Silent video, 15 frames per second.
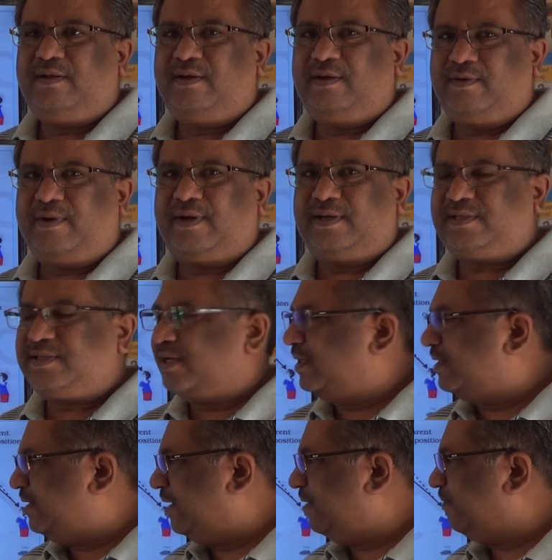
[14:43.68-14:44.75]
Do you
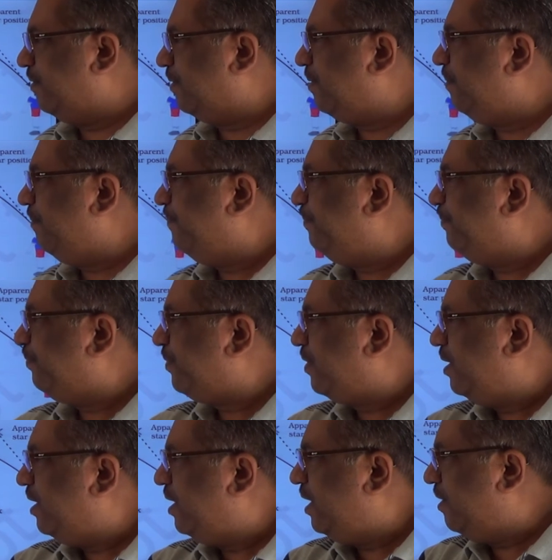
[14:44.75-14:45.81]
understand? Therefore,
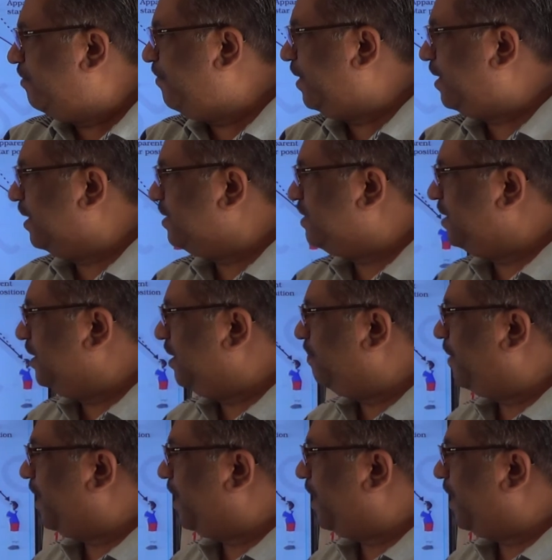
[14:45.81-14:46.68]
if we consider